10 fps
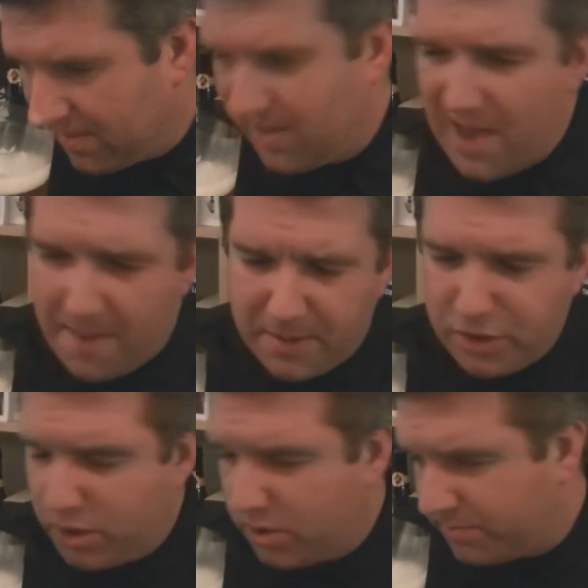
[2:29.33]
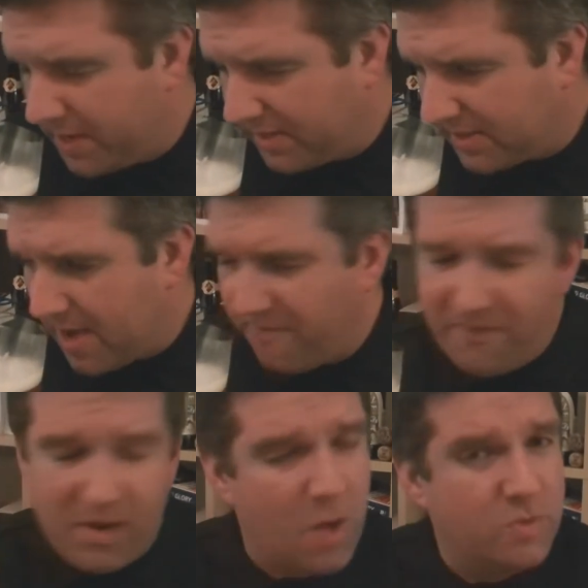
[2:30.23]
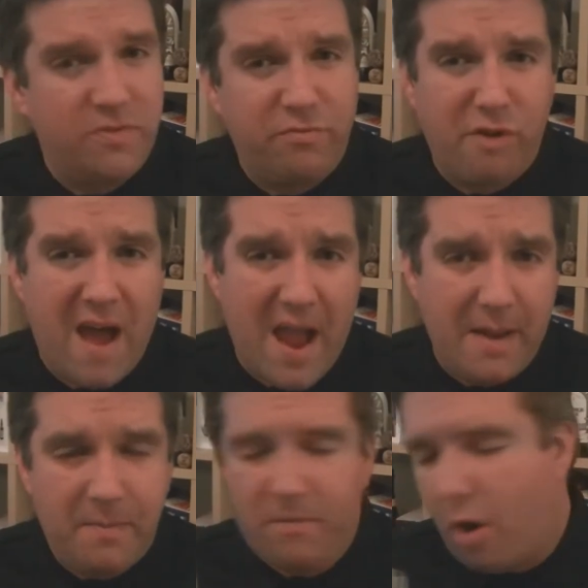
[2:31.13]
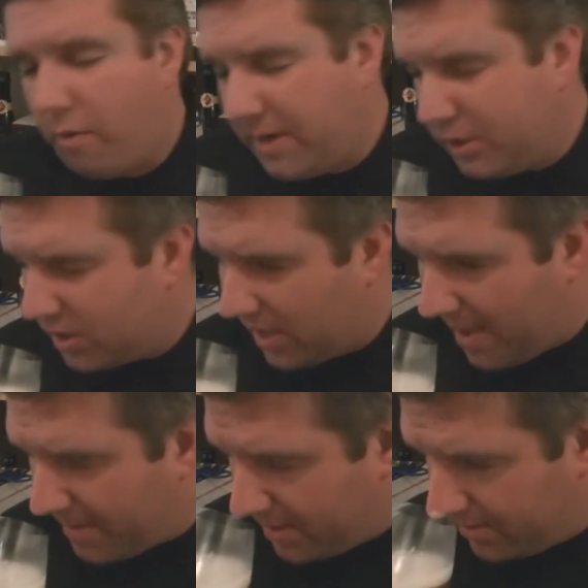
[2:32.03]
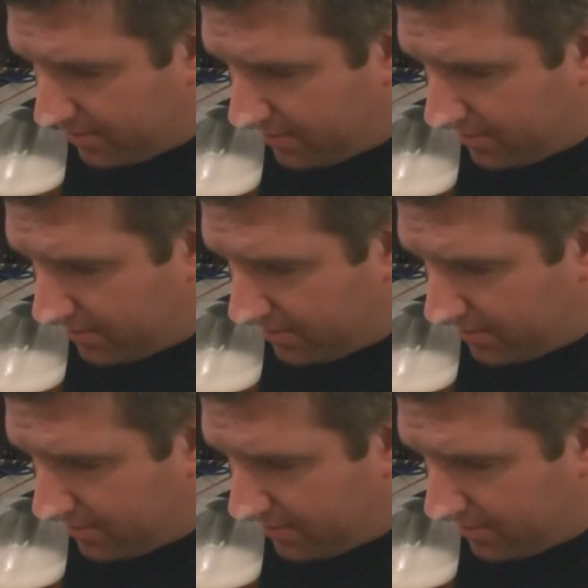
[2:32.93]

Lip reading: Lemon juice, big time. Loads of rind, orange, lemon.